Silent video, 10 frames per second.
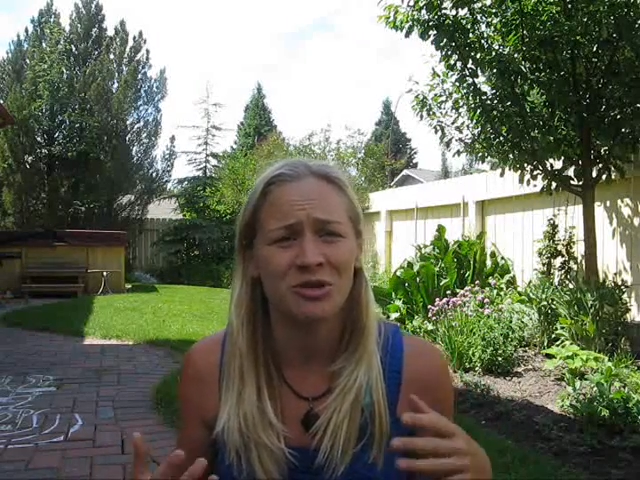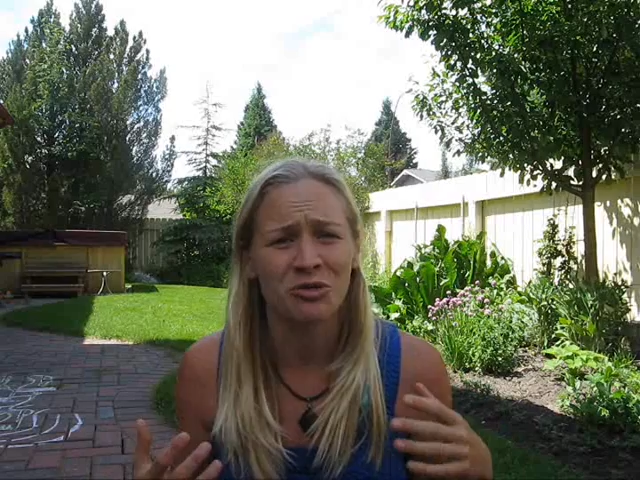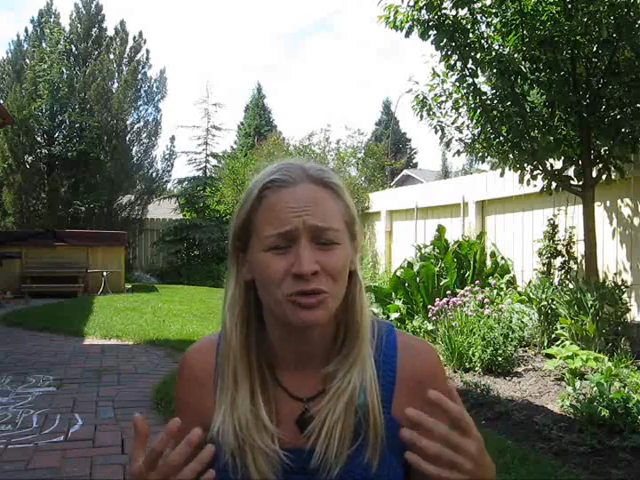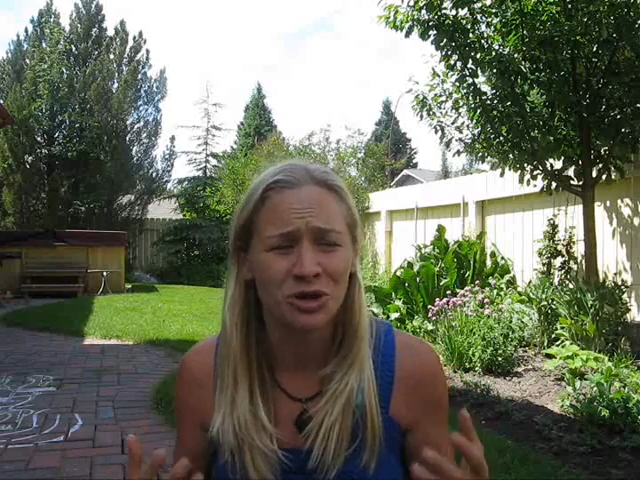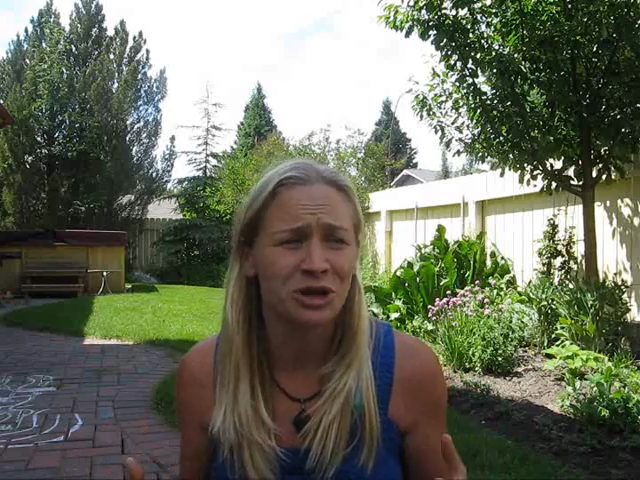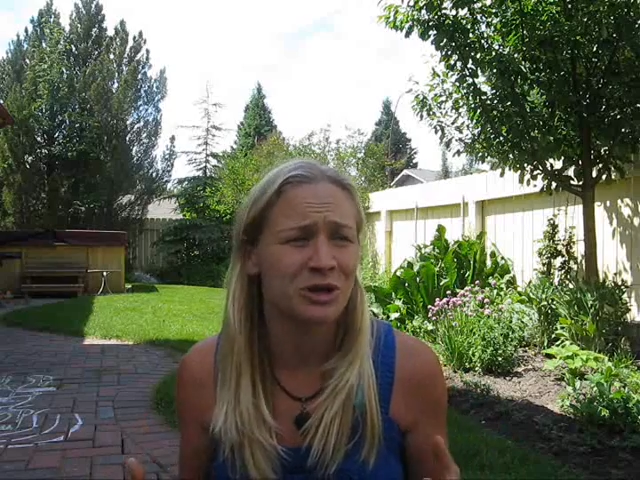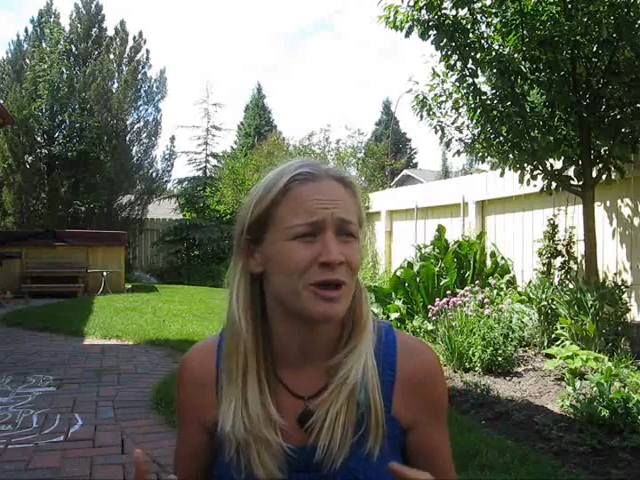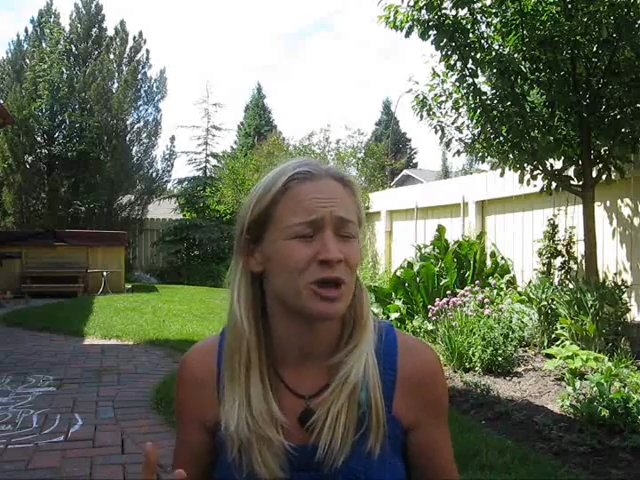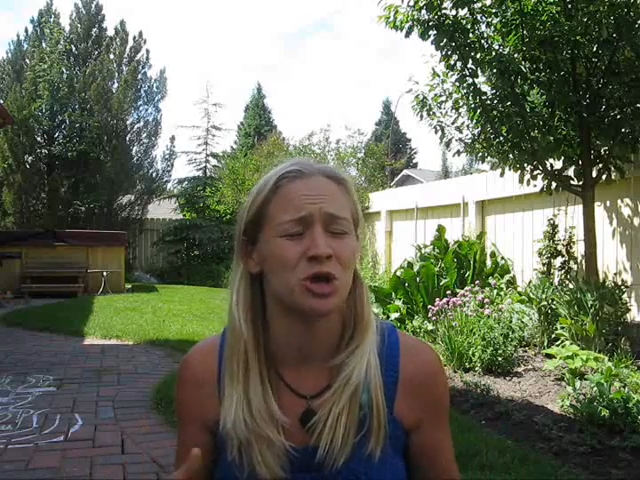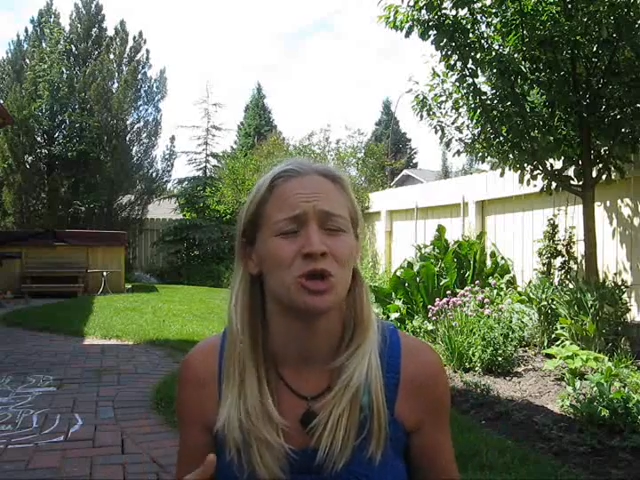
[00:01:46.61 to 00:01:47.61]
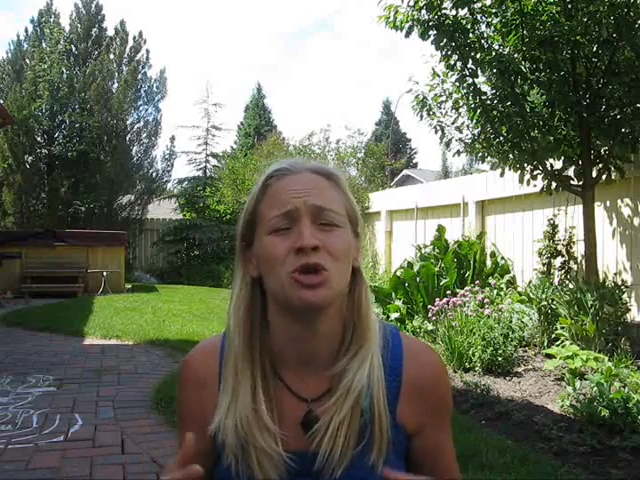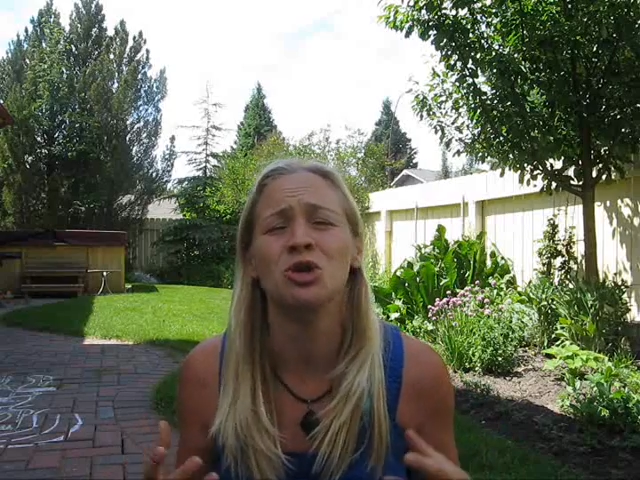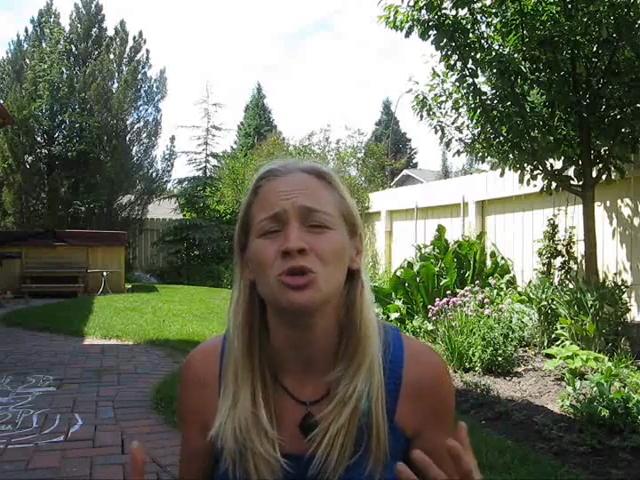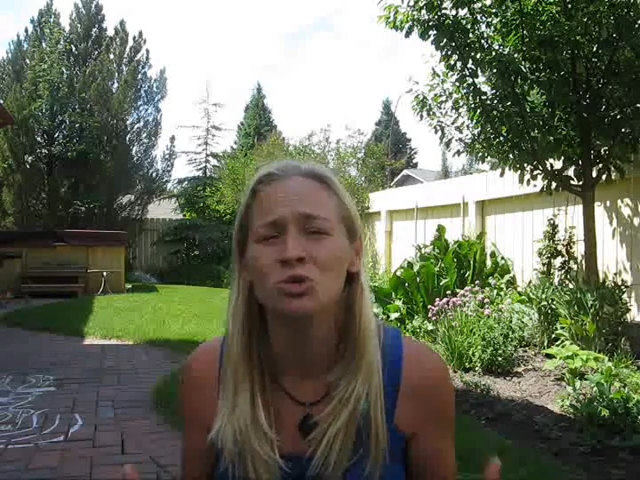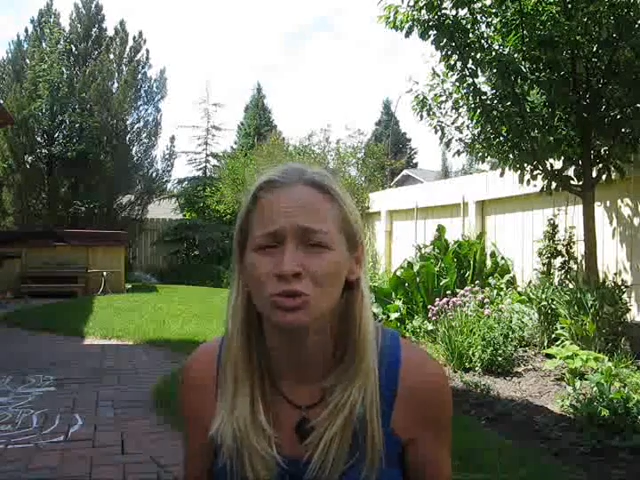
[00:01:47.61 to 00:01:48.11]
that really made a
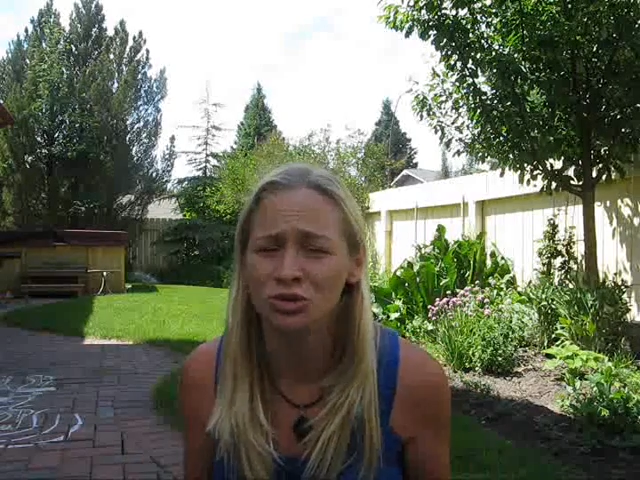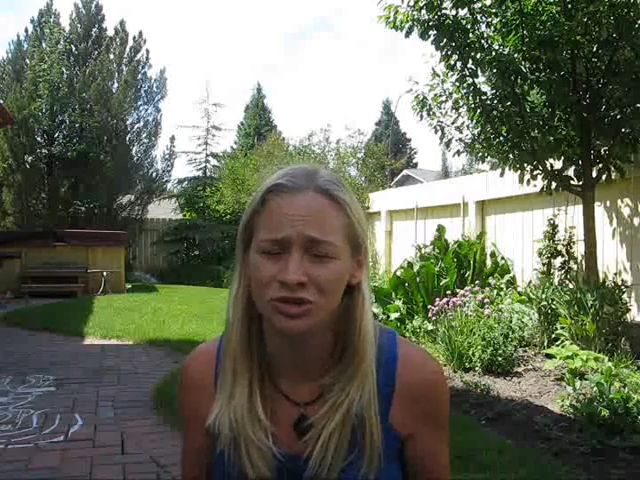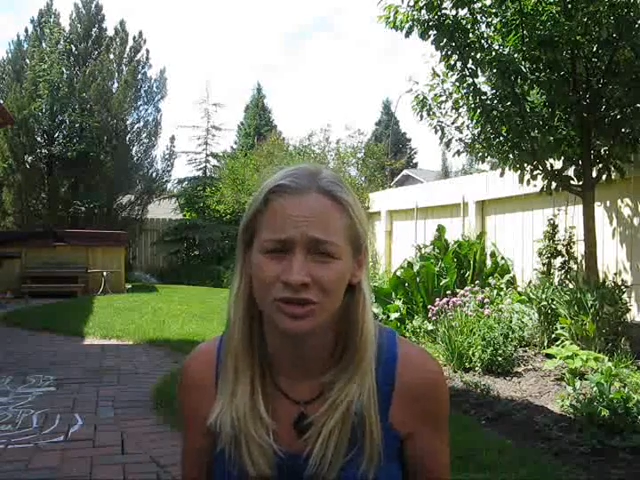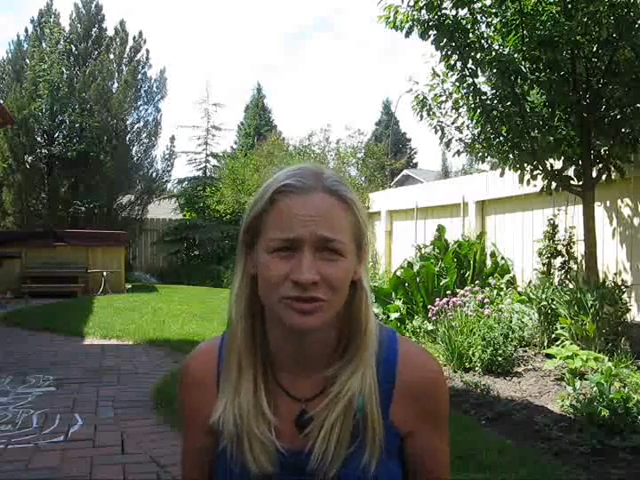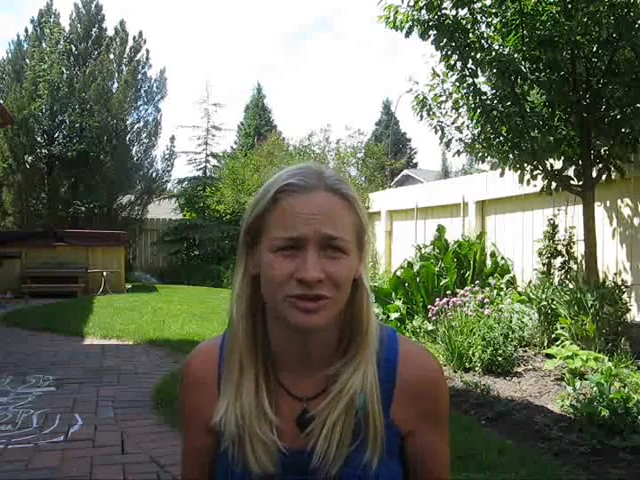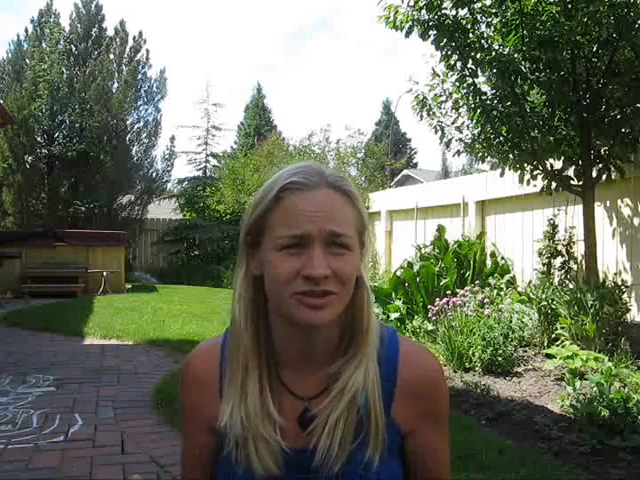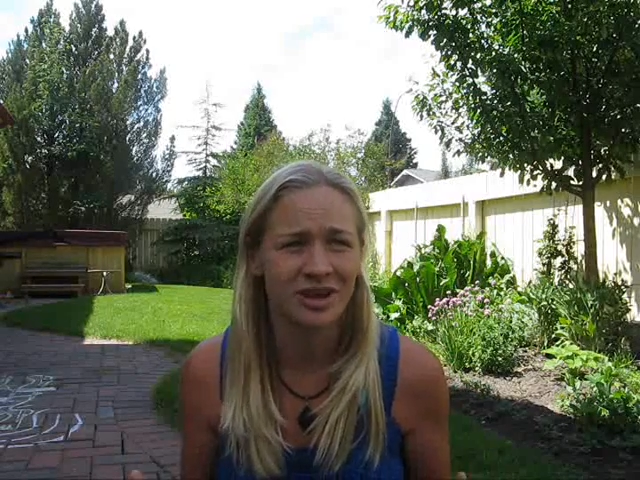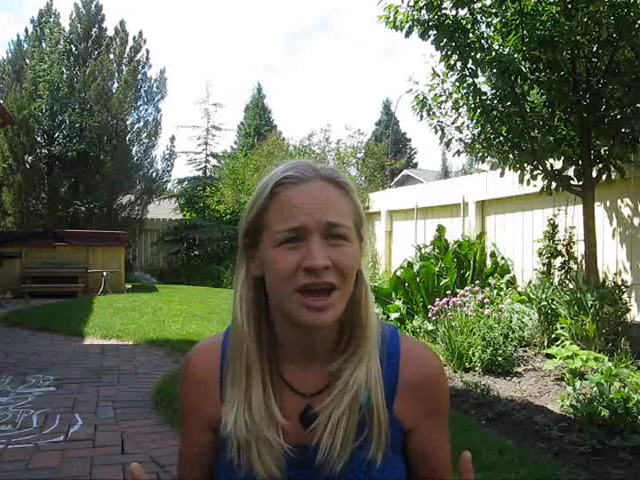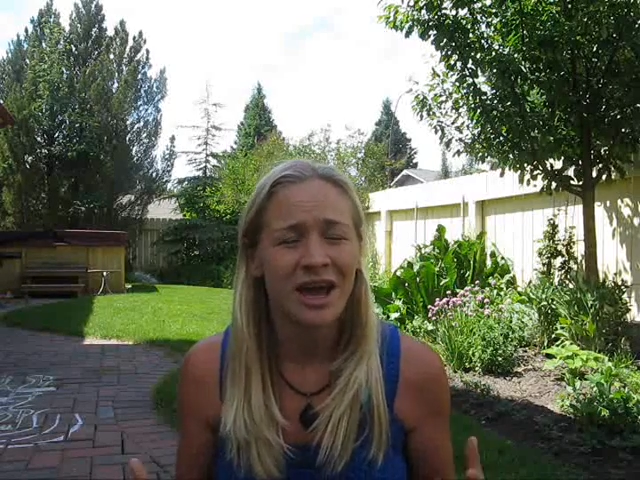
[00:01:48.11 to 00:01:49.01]
huge difference